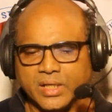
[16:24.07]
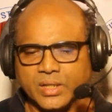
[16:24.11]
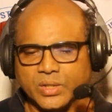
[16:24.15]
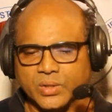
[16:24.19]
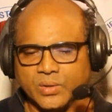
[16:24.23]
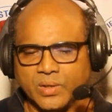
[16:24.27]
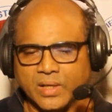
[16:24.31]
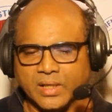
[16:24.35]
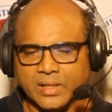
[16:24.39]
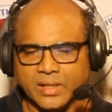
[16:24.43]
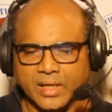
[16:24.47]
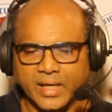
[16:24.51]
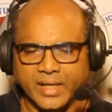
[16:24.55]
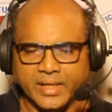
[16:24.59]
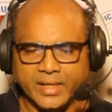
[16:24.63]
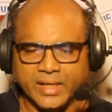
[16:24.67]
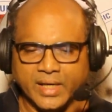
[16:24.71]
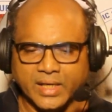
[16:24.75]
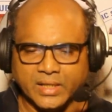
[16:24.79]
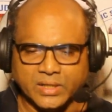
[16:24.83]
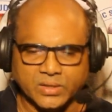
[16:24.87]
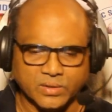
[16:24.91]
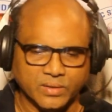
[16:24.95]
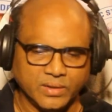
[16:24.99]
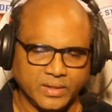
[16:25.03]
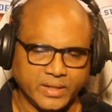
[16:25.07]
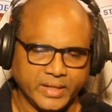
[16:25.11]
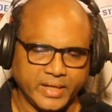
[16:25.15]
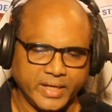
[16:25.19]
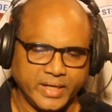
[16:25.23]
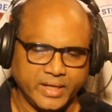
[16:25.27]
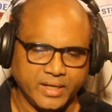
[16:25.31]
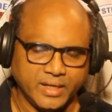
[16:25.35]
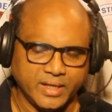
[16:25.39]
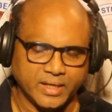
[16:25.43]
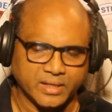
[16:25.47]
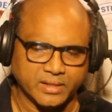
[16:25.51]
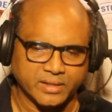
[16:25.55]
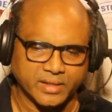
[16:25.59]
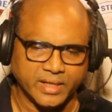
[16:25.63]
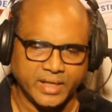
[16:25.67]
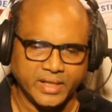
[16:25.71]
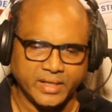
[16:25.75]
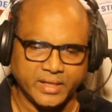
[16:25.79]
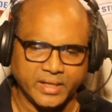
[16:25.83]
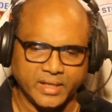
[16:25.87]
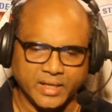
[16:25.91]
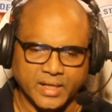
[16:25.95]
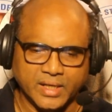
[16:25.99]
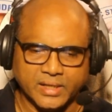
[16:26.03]
onto online not only reading and
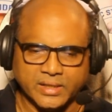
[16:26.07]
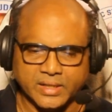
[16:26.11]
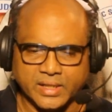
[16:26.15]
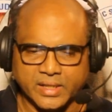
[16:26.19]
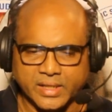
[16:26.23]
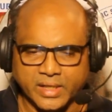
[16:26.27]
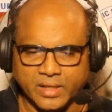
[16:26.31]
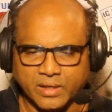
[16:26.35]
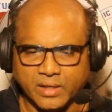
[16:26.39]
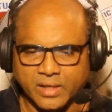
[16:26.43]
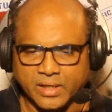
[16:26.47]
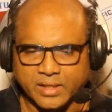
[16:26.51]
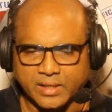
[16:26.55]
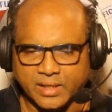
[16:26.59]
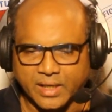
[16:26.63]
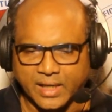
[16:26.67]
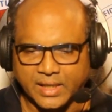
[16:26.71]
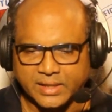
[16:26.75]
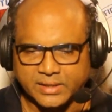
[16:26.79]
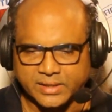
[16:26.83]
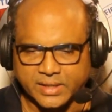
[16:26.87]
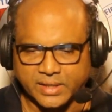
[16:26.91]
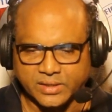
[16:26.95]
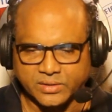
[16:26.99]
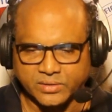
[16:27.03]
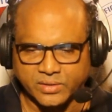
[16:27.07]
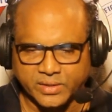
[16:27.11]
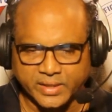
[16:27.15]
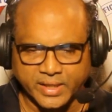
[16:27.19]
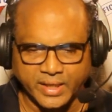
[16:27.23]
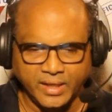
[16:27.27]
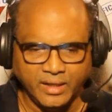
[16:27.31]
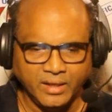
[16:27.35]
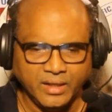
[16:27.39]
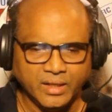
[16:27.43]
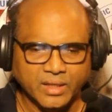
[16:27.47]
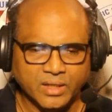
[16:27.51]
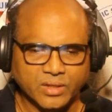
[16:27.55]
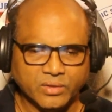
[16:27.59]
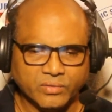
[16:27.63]
writing and the regular classes okay